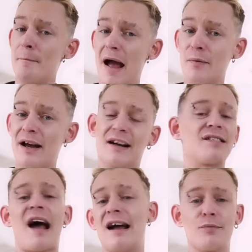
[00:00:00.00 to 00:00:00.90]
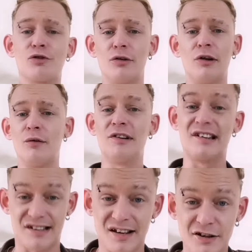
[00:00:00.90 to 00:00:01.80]
my way because I absolutely love
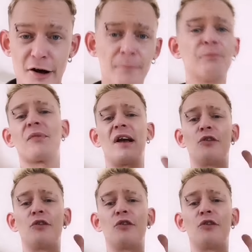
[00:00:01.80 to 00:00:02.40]
lasagna.